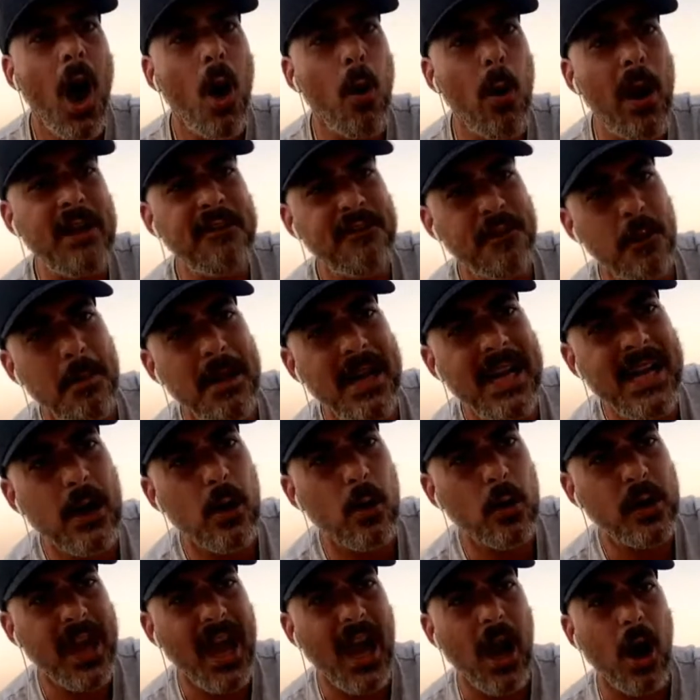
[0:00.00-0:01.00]
away from a
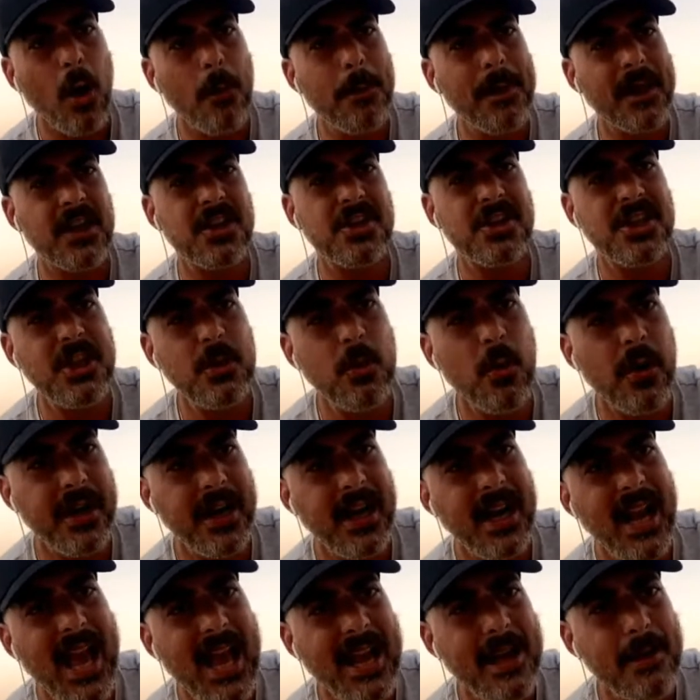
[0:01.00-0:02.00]
little girl because she
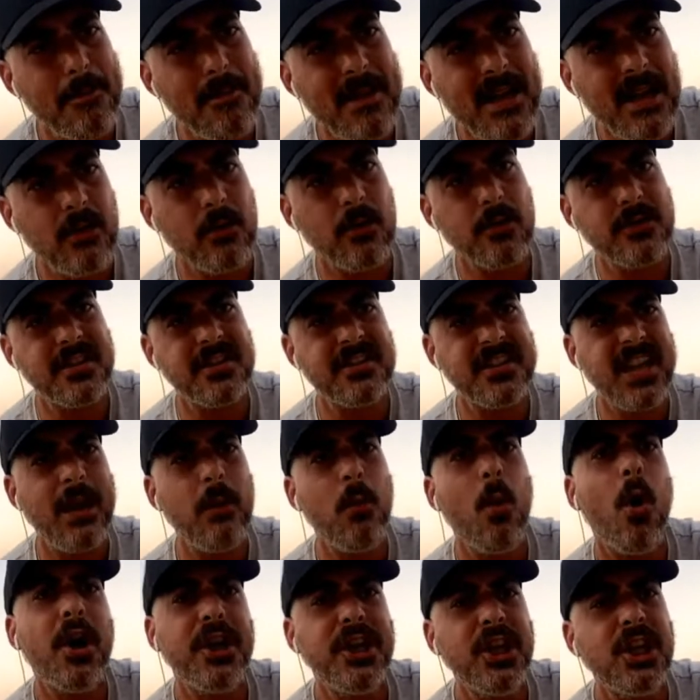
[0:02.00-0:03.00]
wanted Land of Minerals to say,
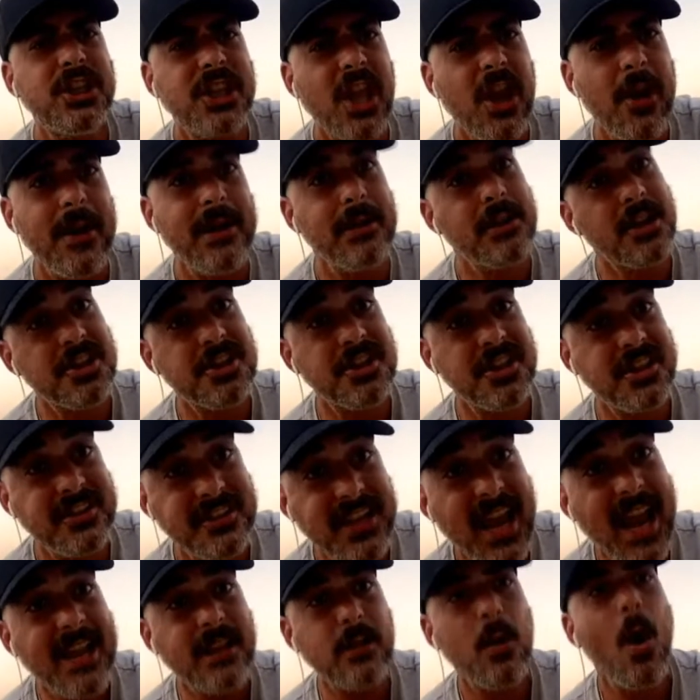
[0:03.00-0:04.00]
what are you doing? Because she
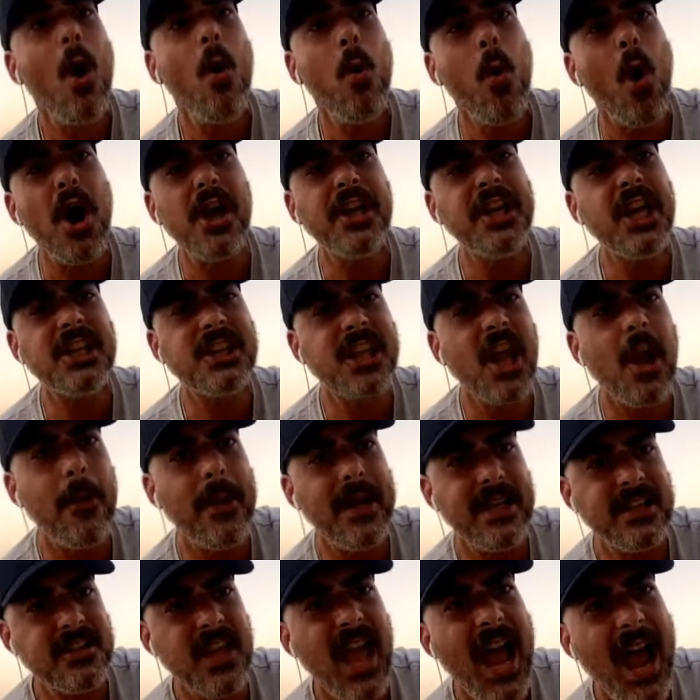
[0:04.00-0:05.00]
said, what are you
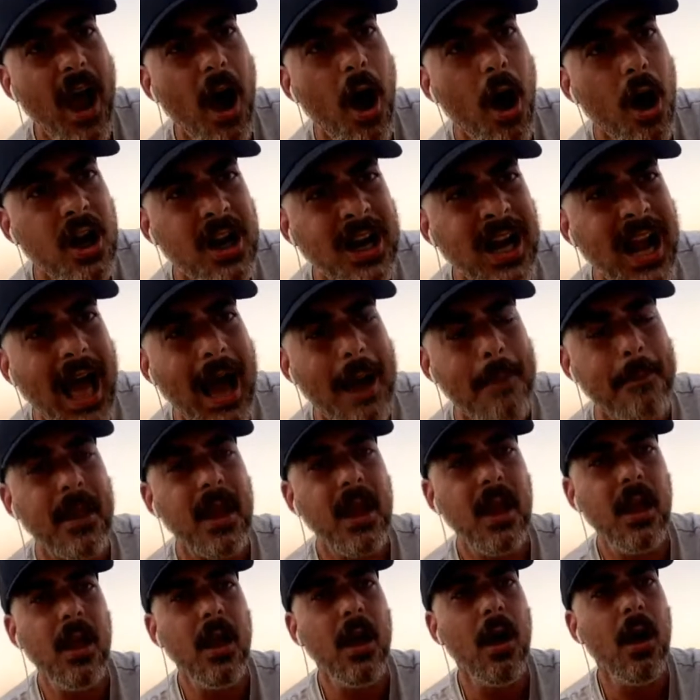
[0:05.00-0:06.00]
doing at our club?
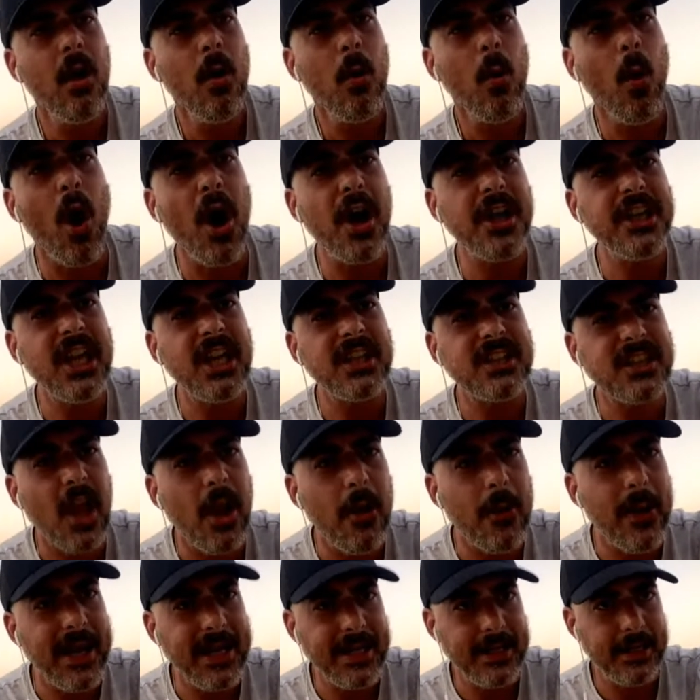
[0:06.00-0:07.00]
What are you
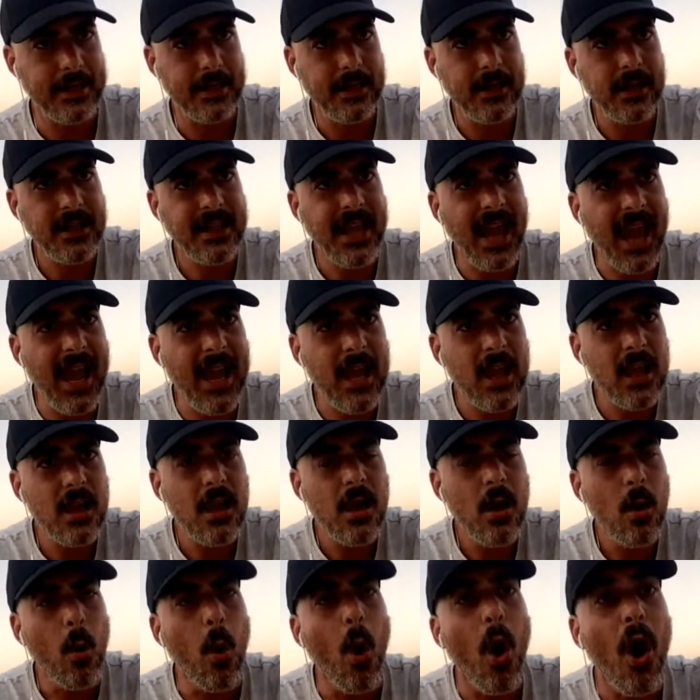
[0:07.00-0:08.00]
doing? Yeah?
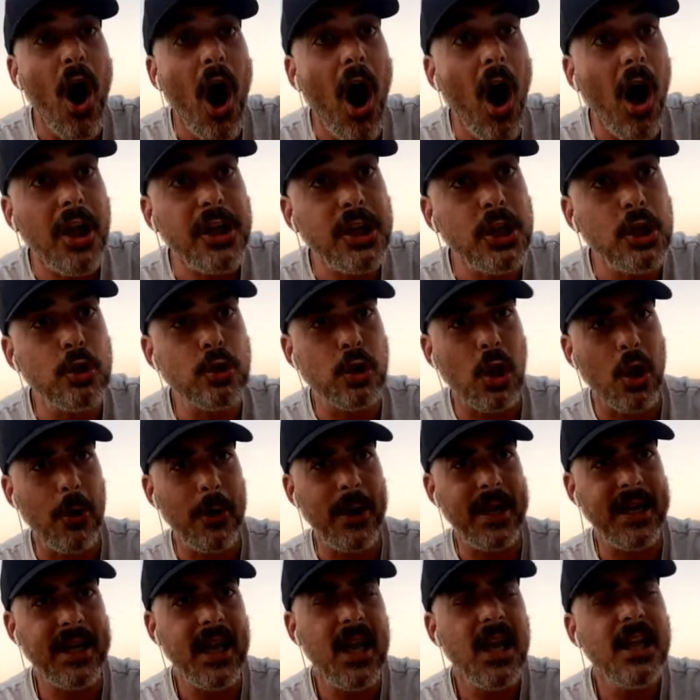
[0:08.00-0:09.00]
What are you
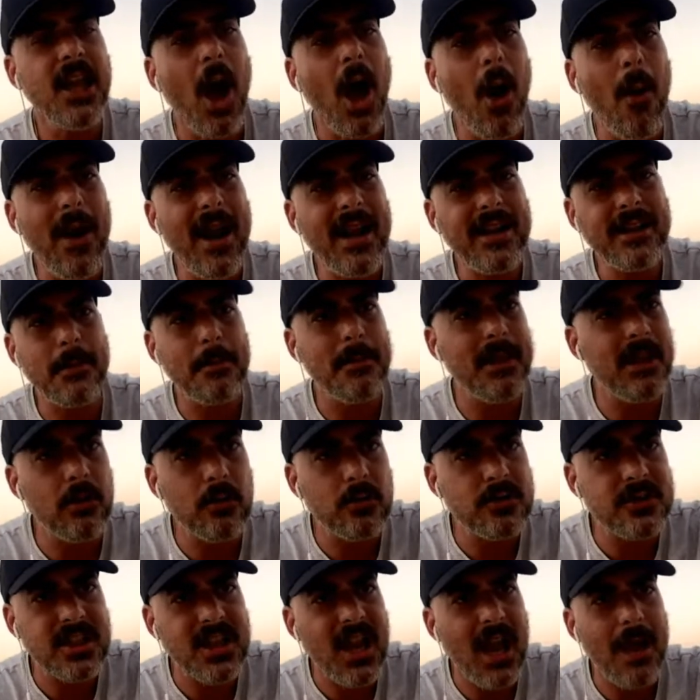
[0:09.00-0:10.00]
doing? No one had the
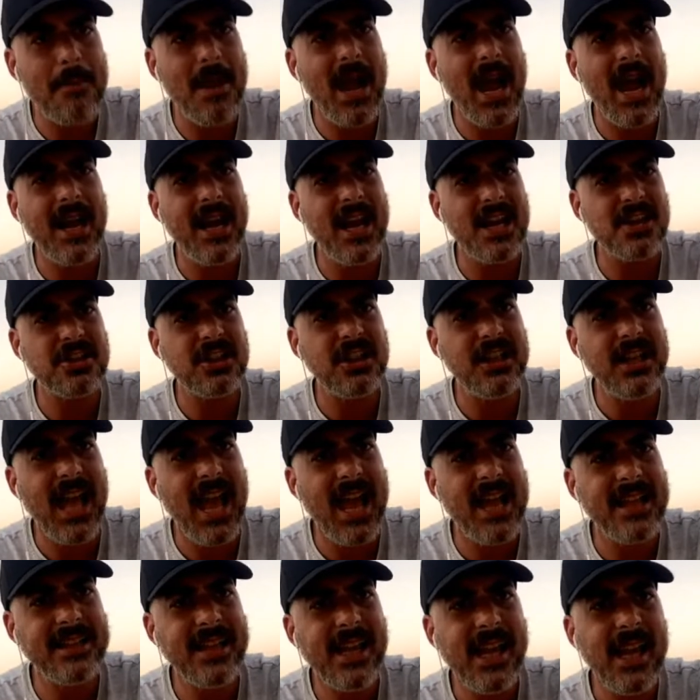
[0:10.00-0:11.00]
minerals to come out and actually
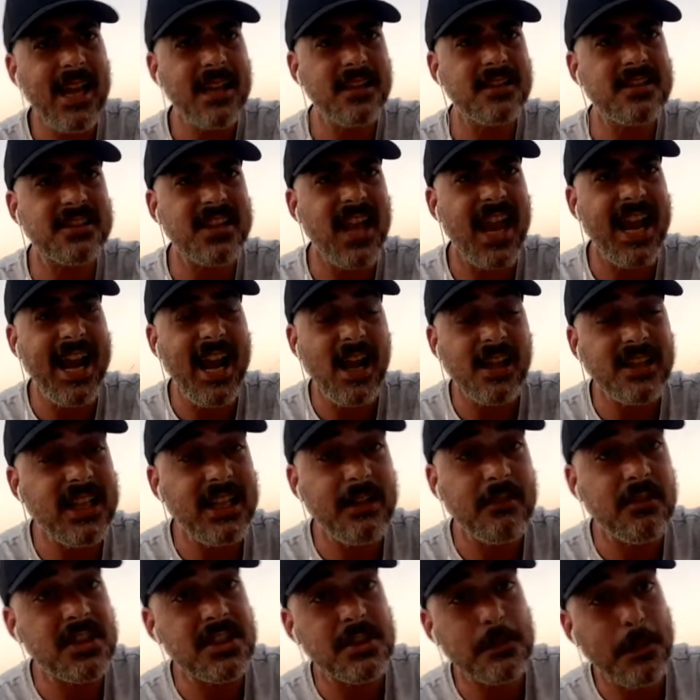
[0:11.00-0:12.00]
land it and say it. I didn't
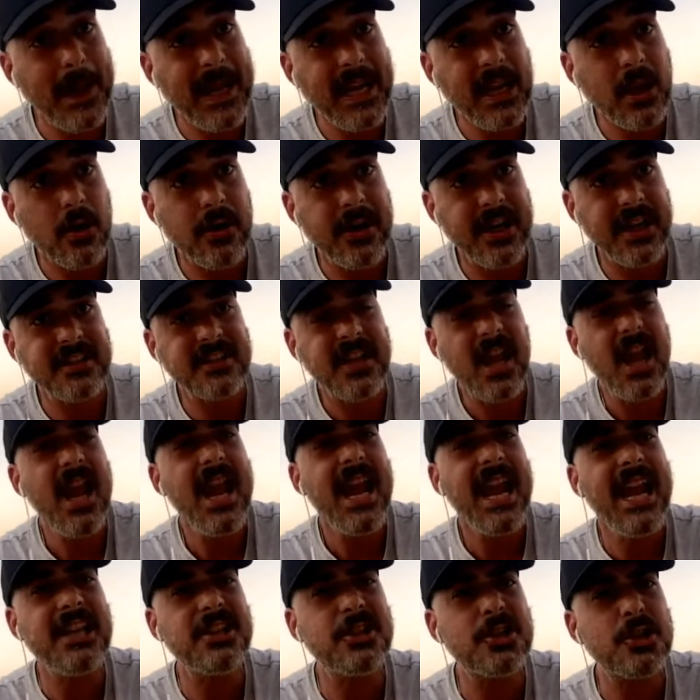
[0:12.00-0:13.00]
even speak on this.
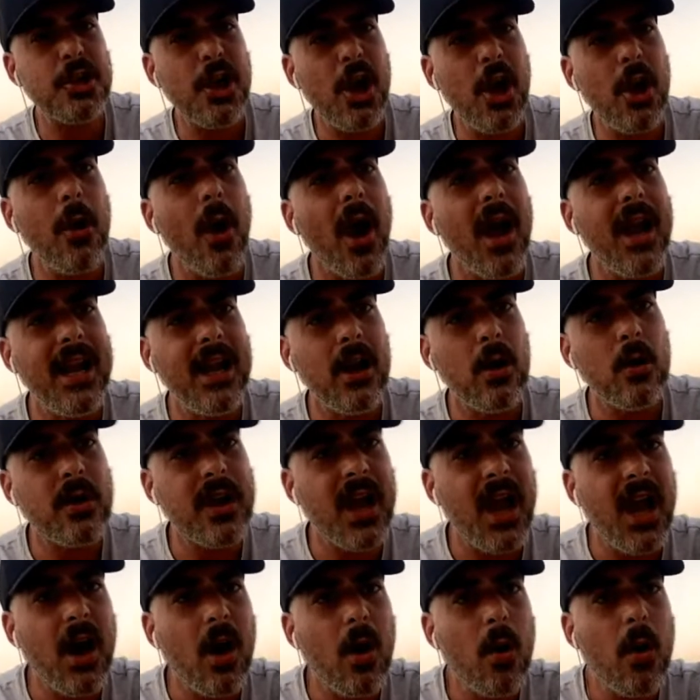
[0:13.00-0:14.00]
It's true. A little
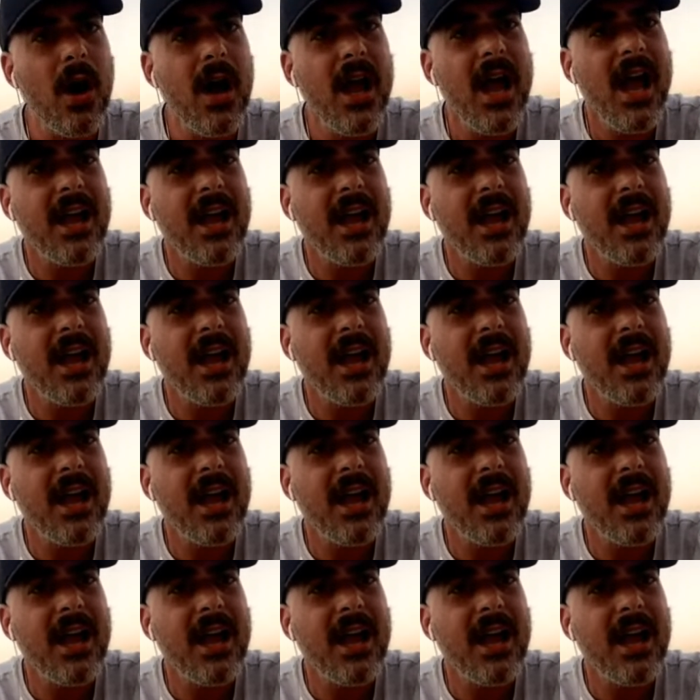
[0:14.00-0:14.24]
girl